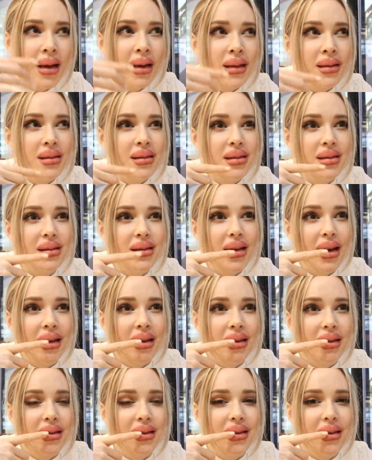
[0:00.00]
it's that
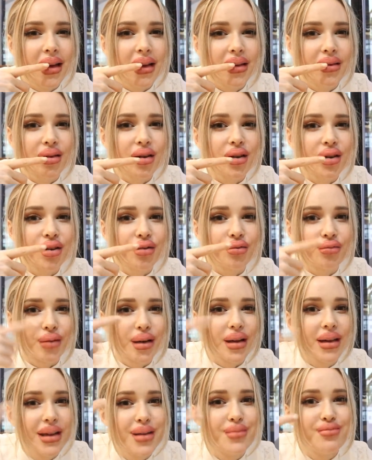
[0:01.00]
they look
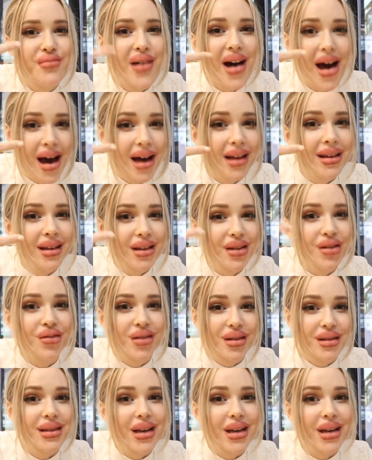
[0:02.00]
really bad. Like you can